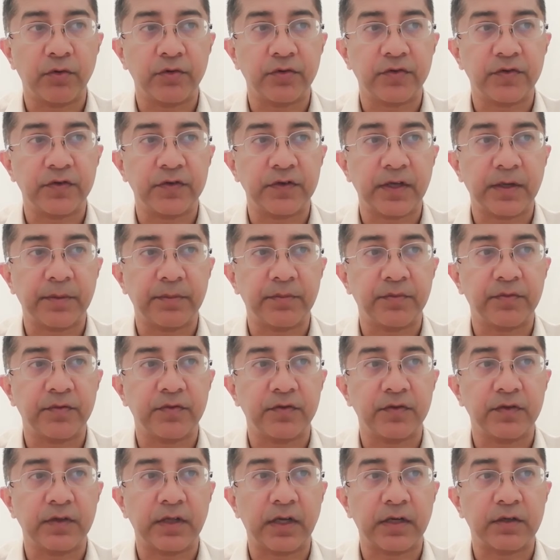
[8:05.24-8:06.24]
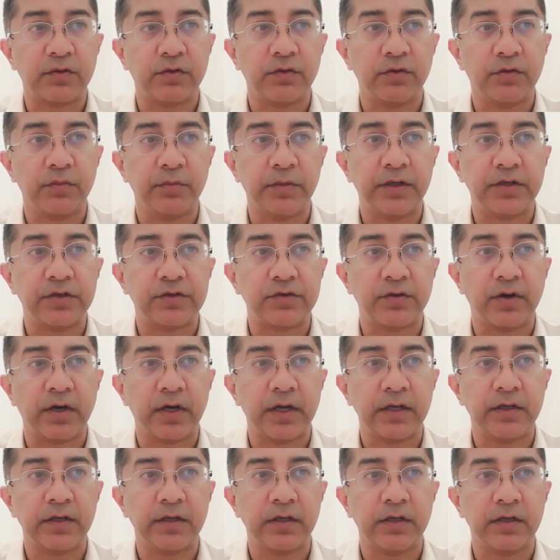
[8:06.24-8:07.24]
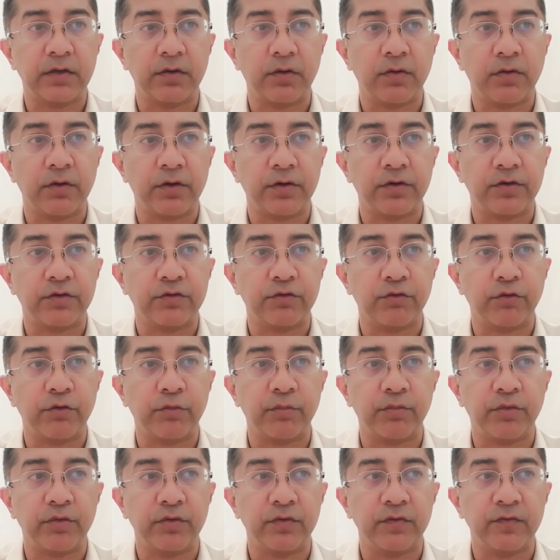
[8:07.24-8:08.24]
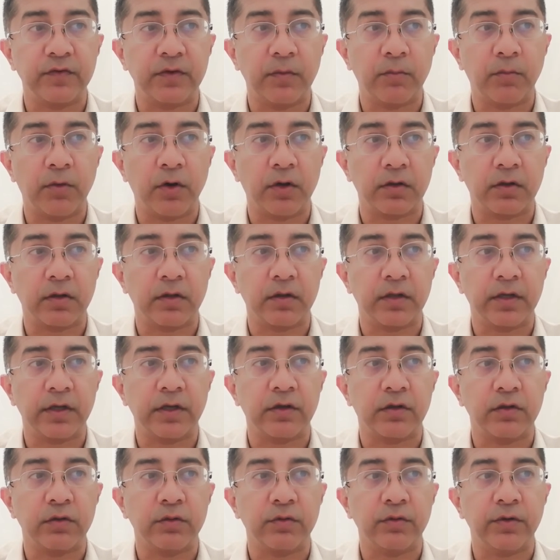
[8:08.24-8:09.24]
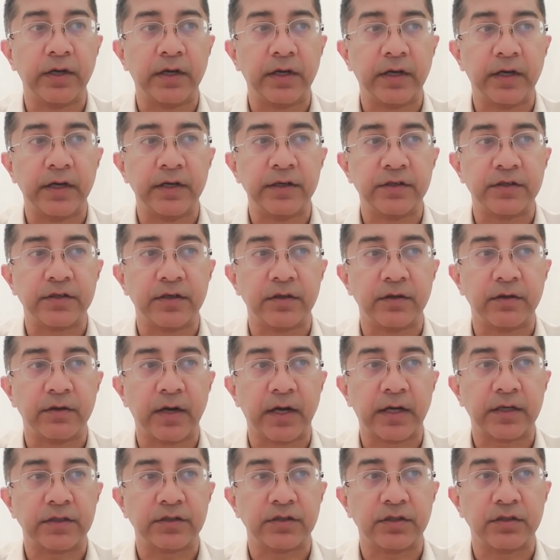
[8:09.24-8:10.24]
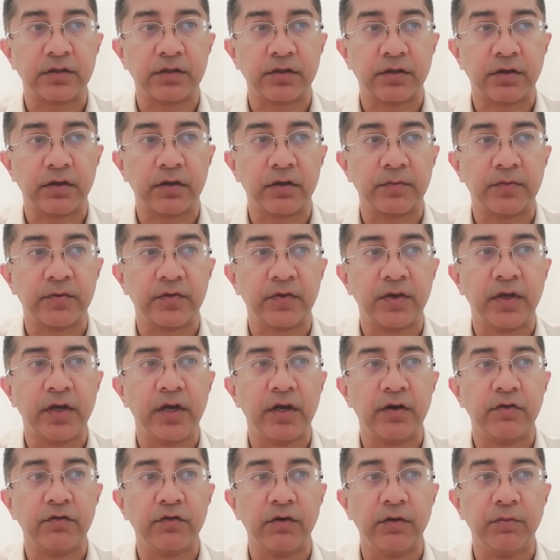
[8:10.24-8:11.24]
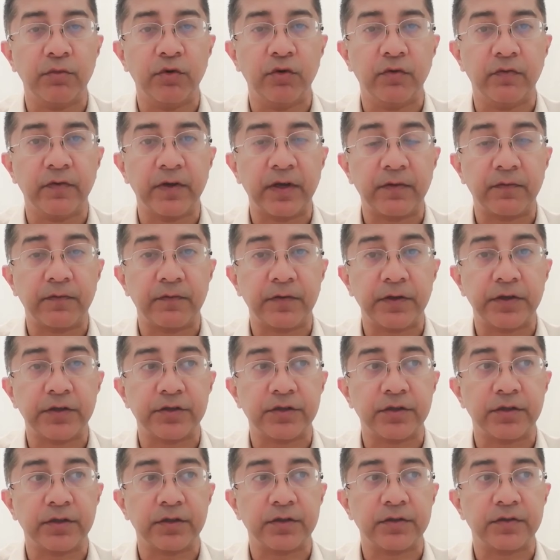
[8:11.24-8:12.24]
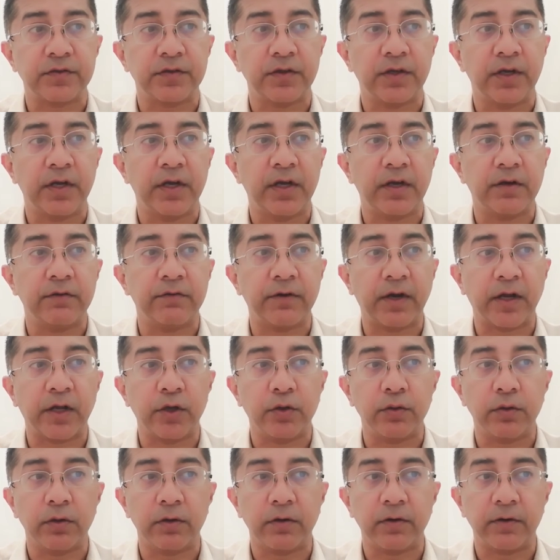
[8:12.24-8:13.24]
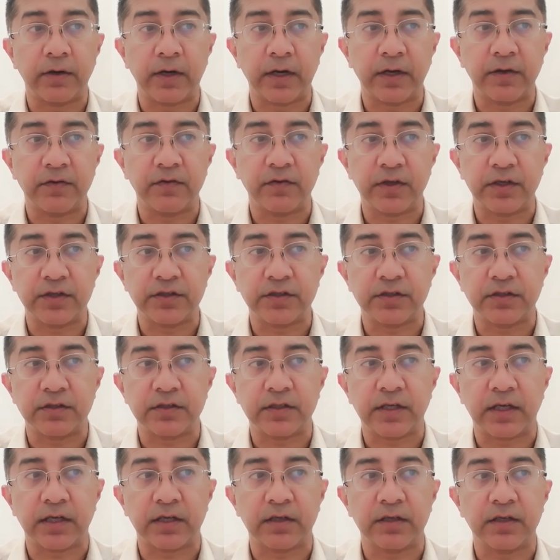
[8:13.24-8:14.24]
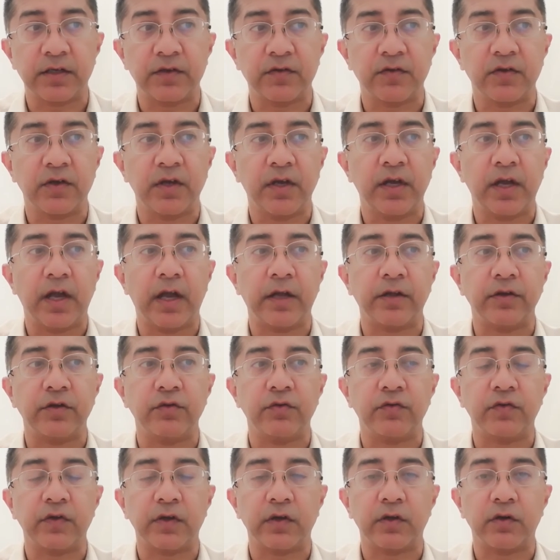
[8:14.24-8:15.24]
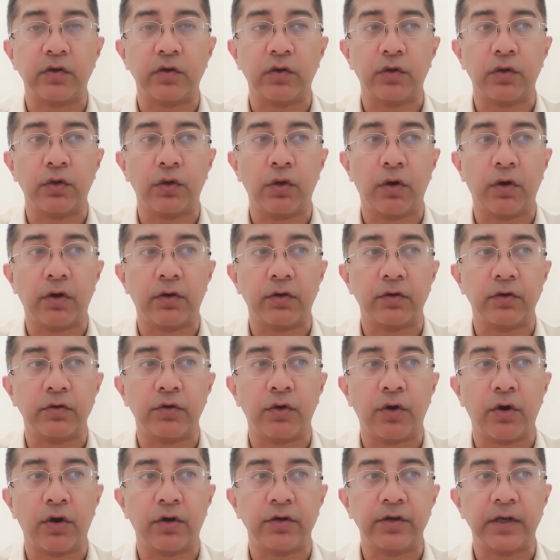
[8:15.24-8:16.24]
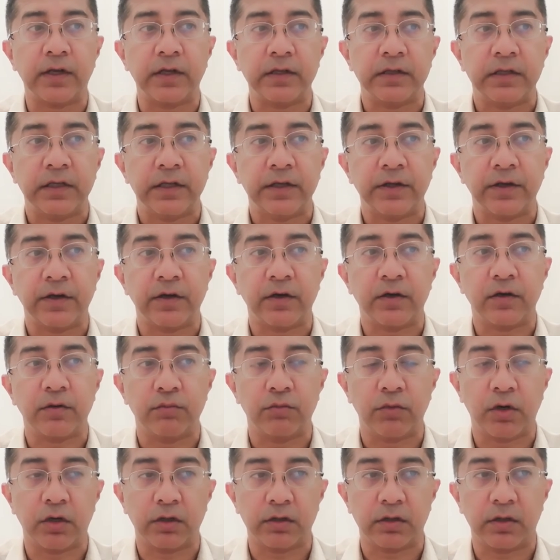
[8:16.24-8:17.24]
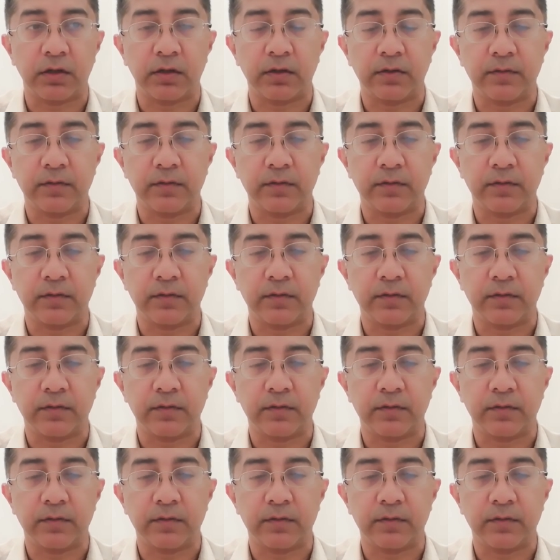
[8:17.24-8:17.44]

steps that could be tried in order to improve the model, including interaction terms, removing features, regularization techniques, and using non-linear model.